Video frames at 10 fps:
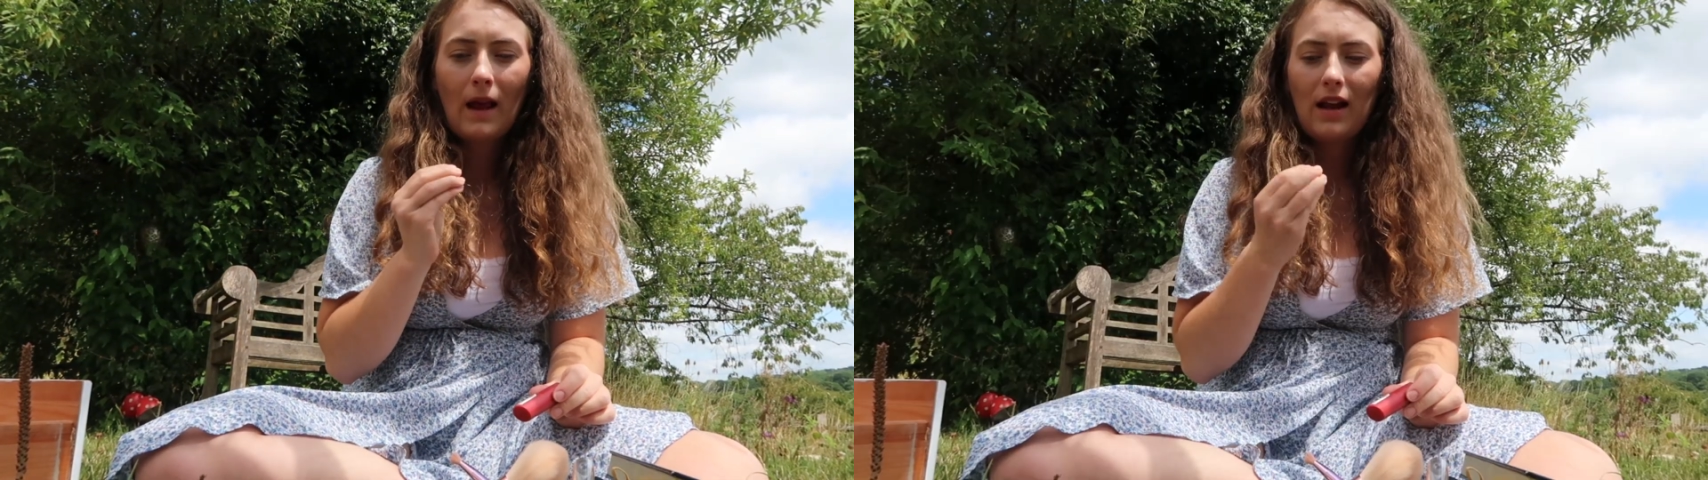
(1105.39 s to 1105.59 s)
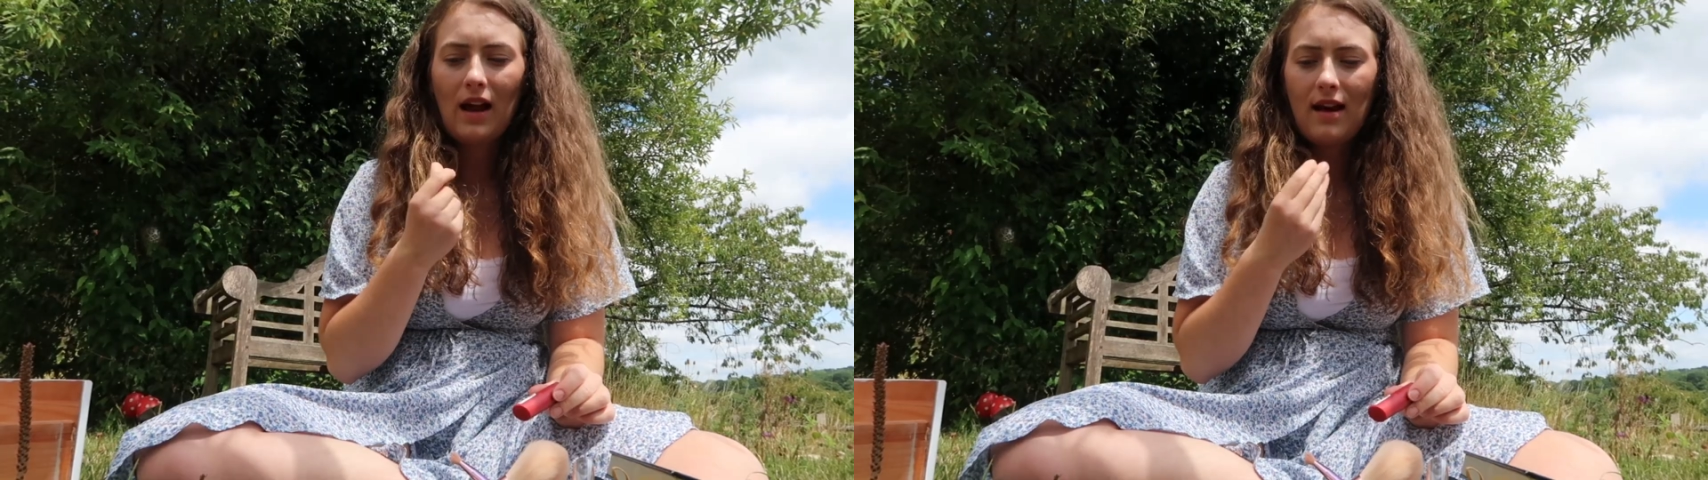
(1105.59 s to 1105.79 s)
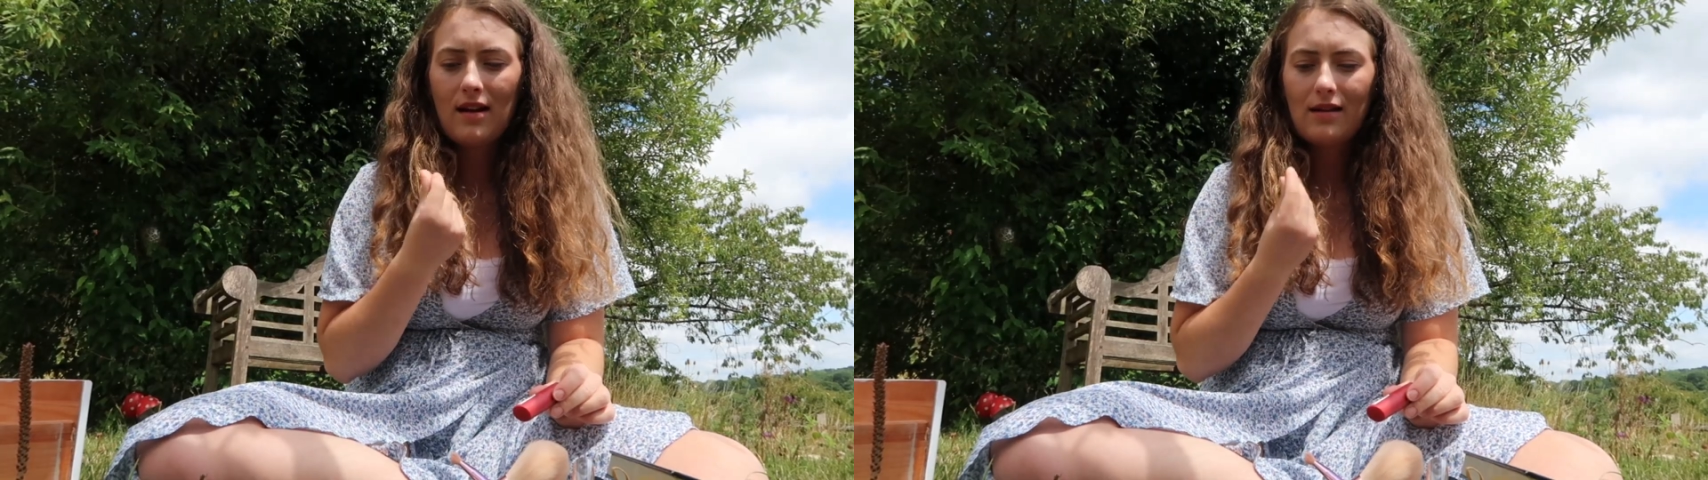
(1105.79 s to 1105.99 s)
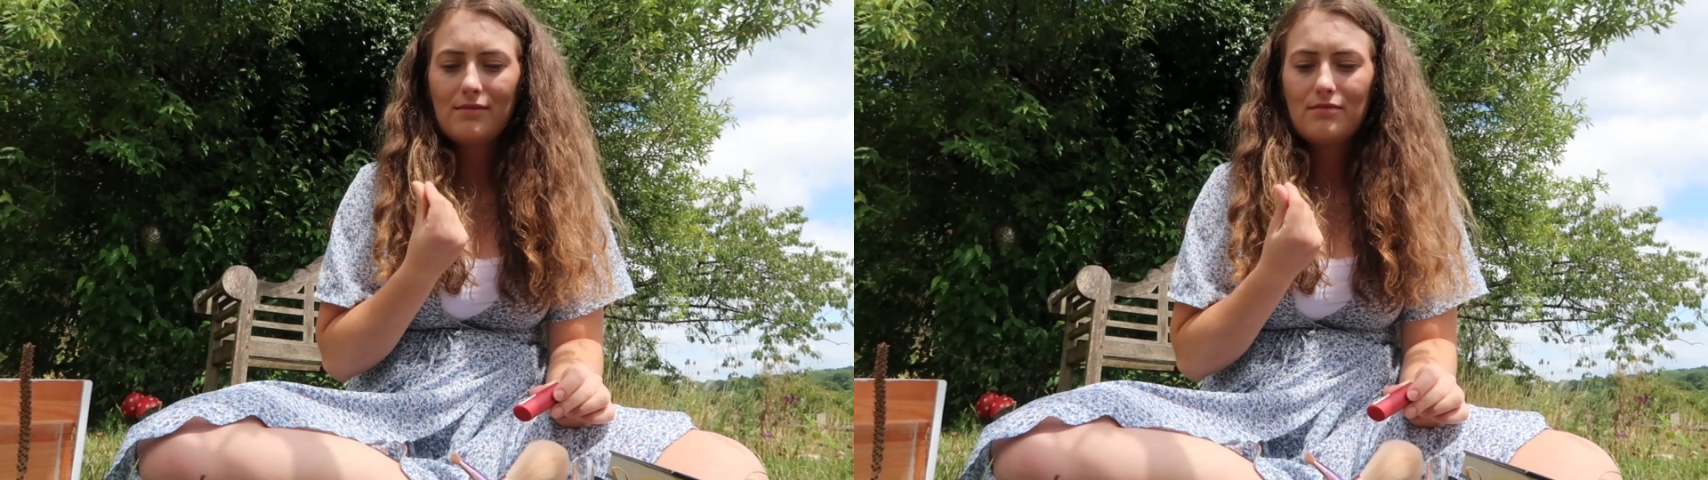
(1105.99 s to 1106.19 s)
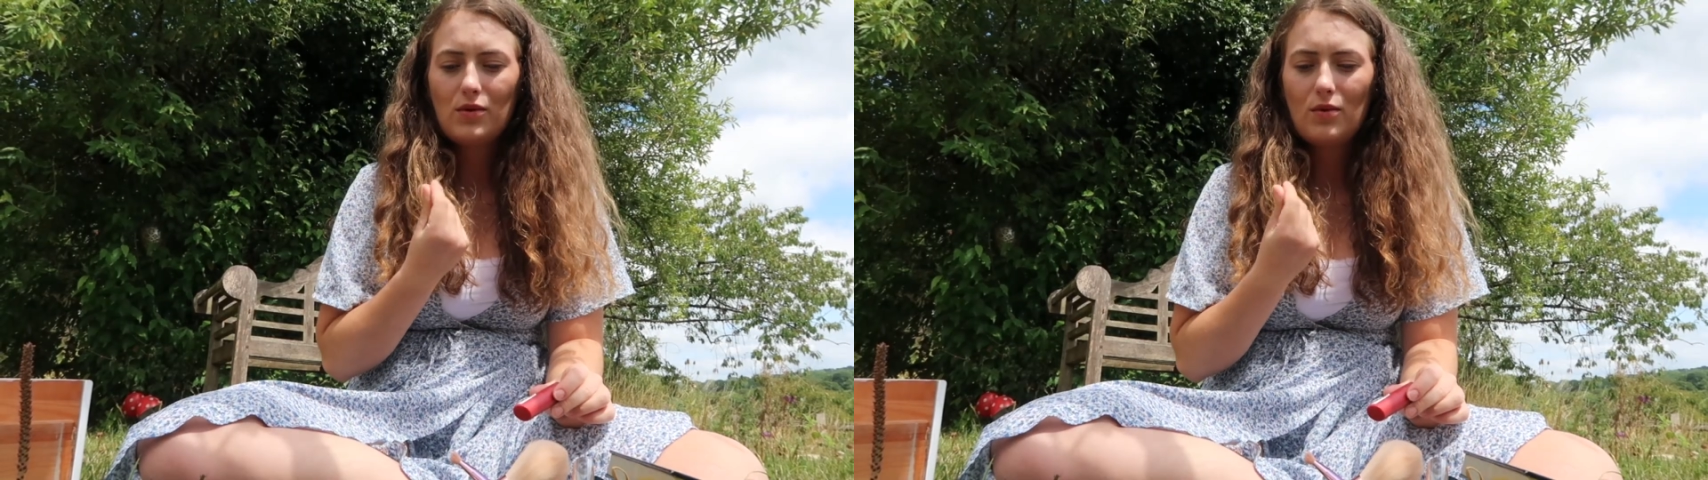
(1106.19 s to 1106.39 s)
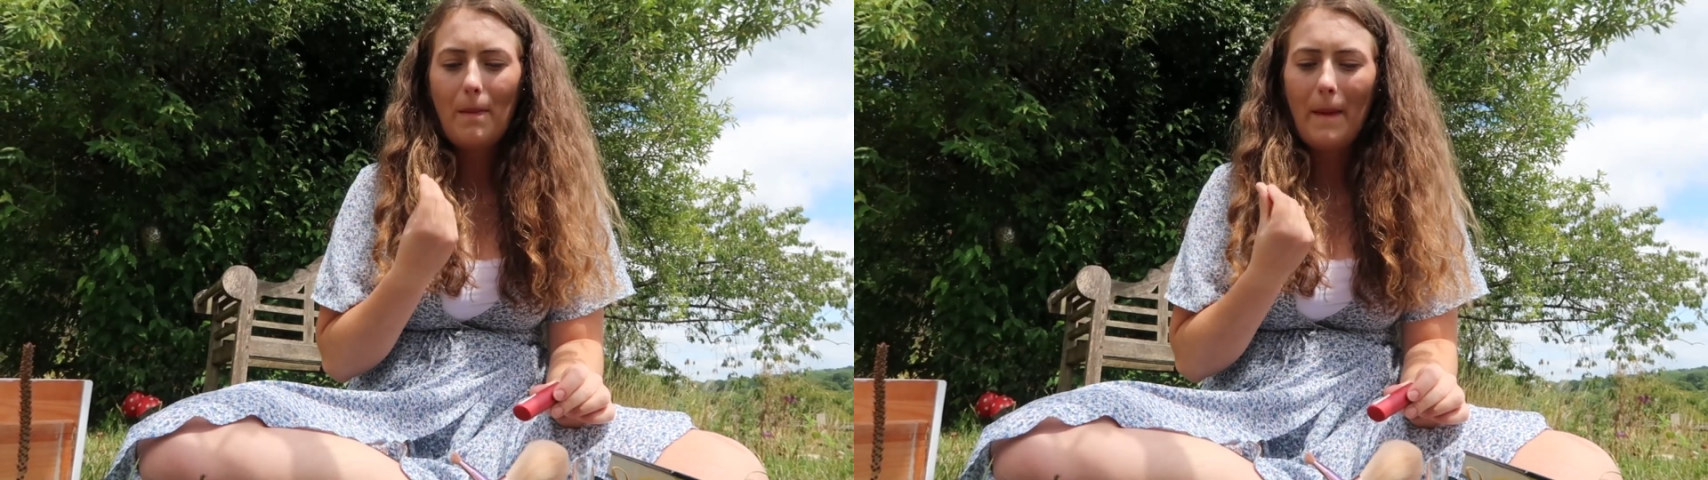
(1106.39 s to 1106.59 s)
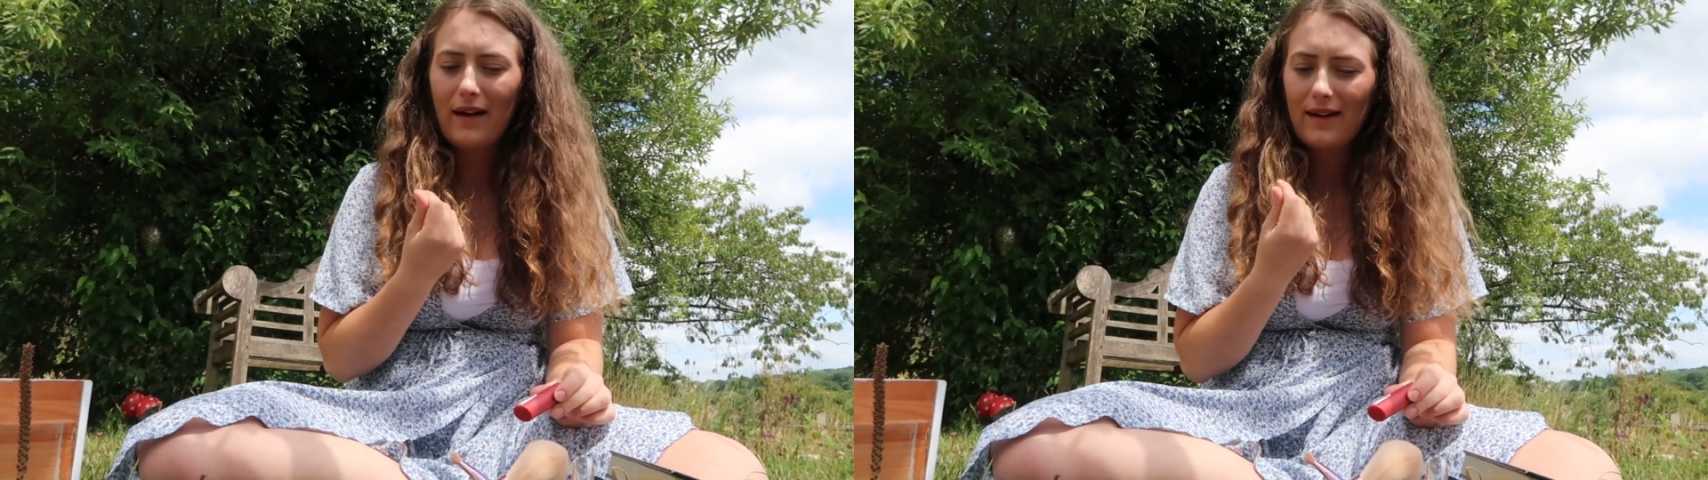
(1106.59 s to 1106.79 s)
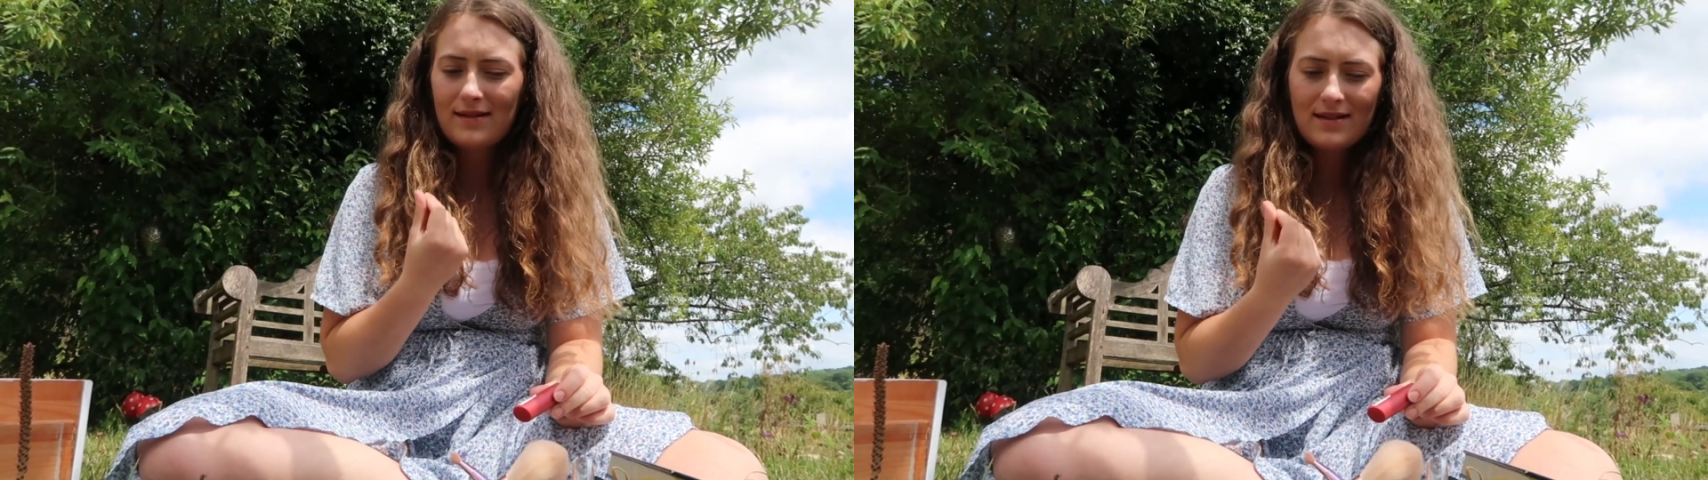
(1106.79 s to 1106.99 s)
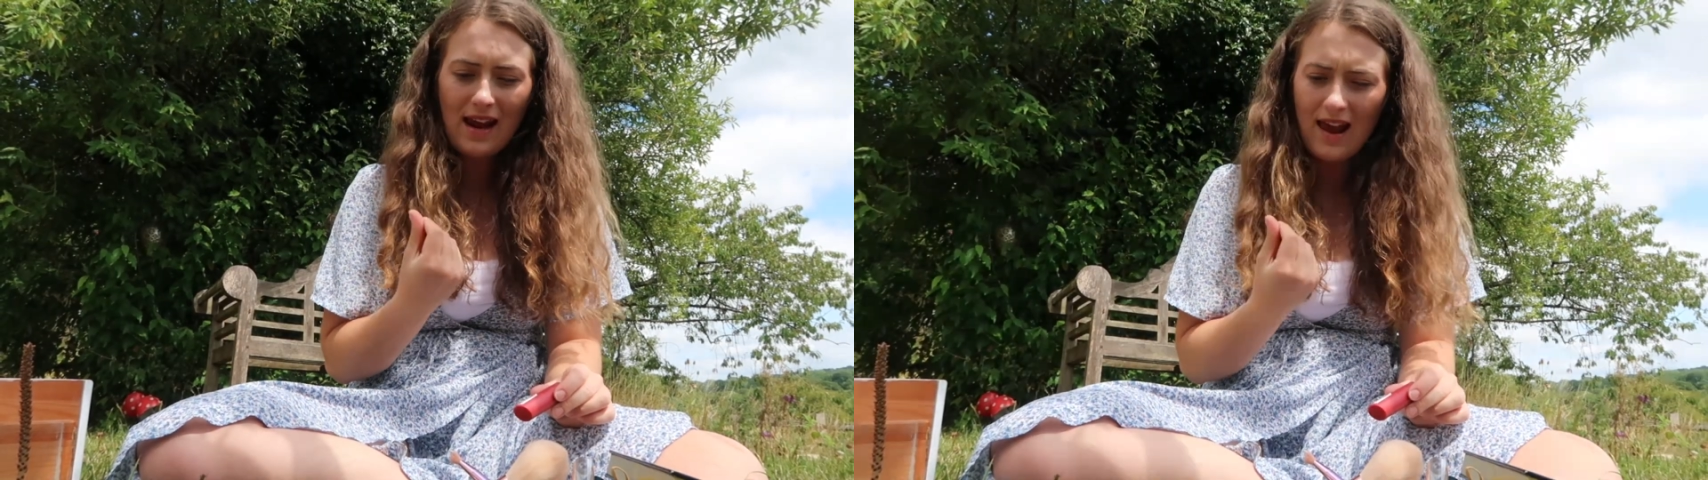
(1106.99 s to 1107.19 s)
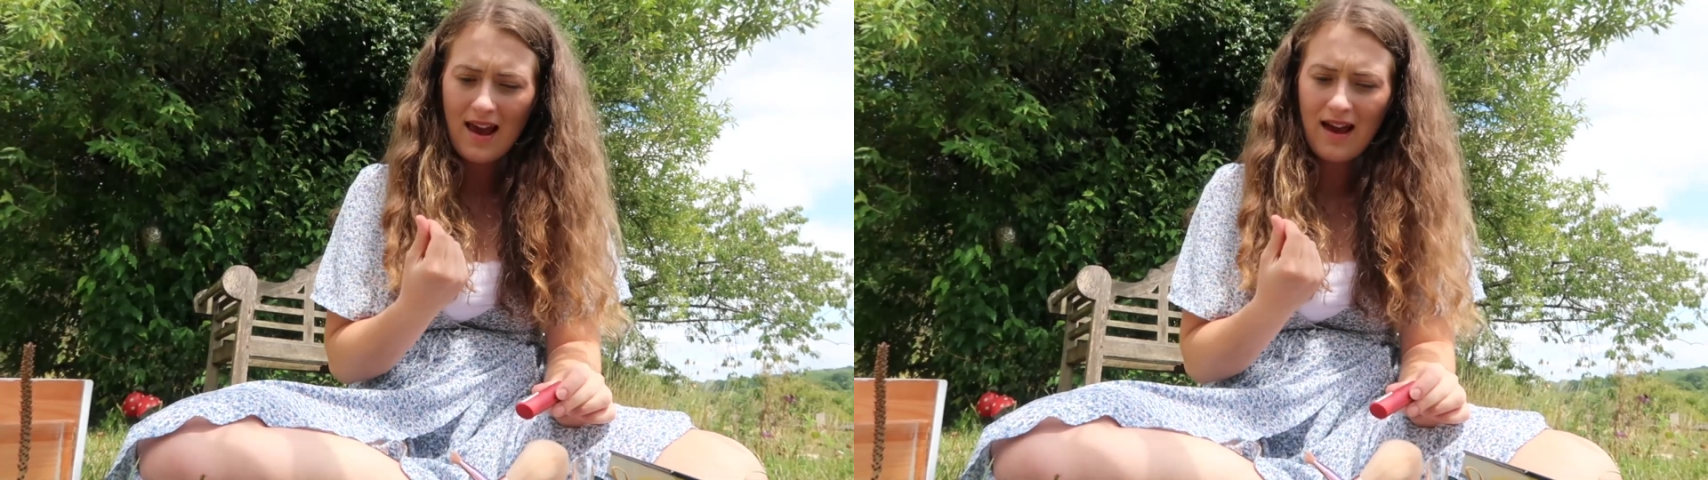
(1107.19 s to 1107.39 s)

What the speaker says: like more burgundy